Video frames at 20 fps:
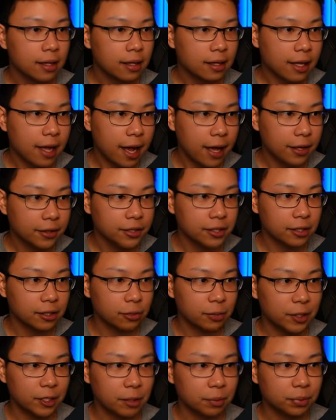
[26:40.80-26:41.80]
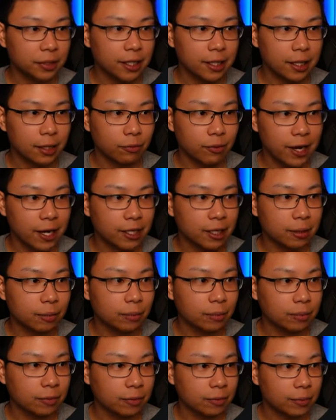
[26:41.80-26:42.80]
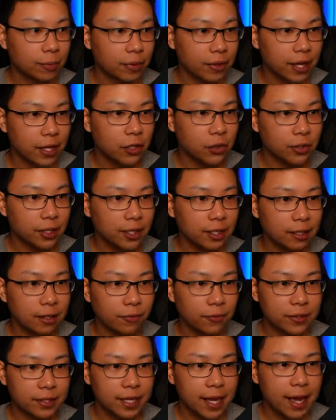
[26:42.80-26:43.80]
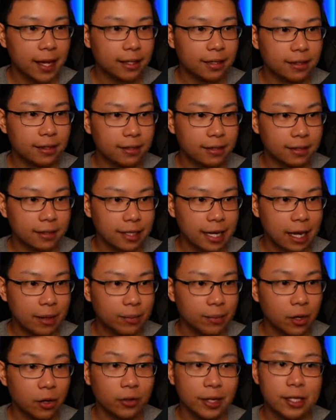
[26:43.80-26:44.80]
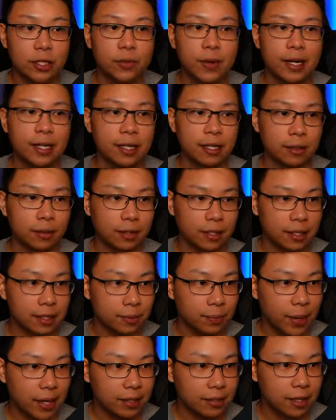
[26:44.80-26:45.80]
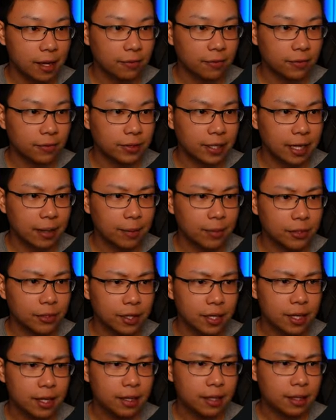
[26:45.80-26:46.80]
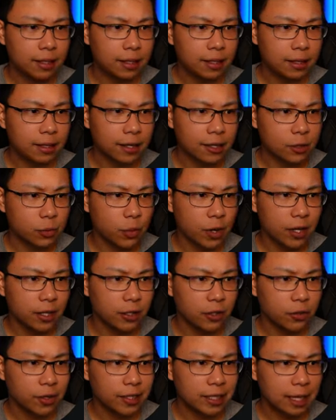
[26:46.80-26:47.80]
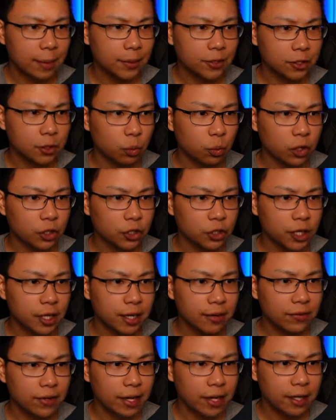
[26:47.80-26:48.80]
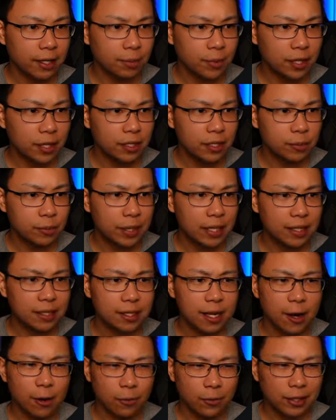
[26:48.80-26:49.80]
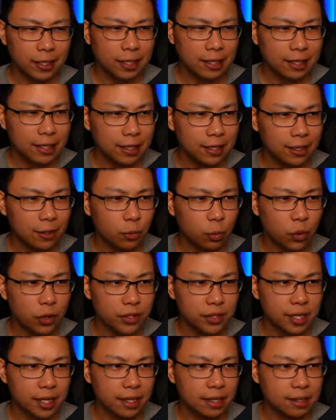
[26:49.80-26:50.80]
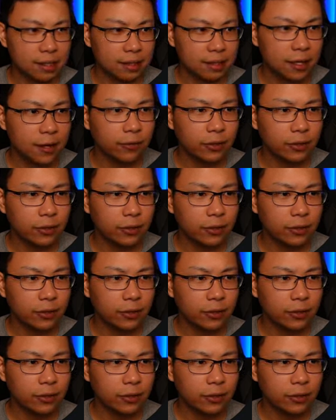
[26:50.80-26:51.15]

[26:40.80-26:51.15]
Else it'll be completely random. Then you need enough attack. Dam- oh, that's right. He He's based off of damage as well. Crit damage to one-shot every enemy. Speed is not really needed. one ten is enough.